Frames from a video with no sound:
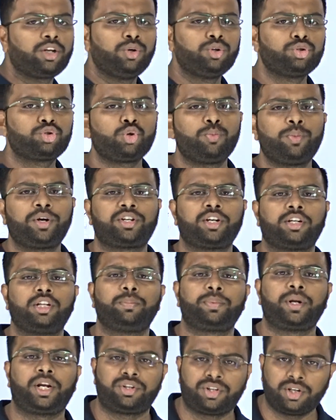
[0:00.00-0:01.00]
used to measure the
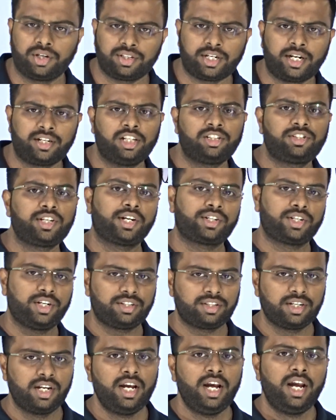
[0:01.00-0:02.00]
pressures at these
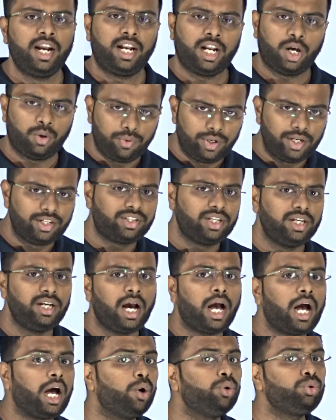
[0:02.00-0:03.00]
sections. Now we'll see
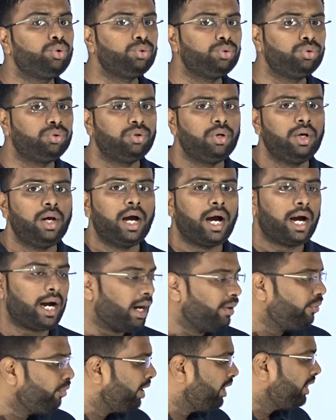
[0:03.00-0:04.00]
how
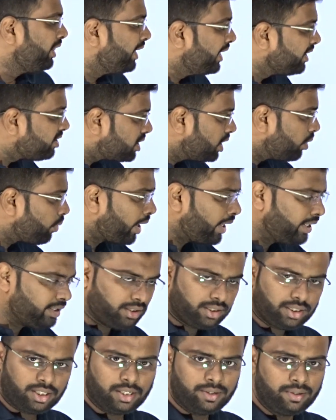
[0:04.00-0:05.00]
will this
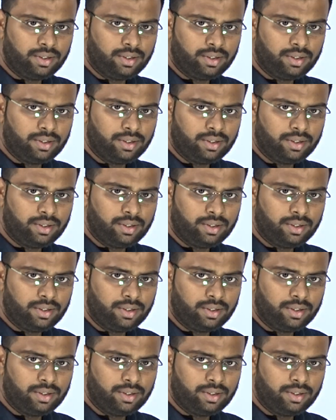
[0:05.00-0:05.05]
device,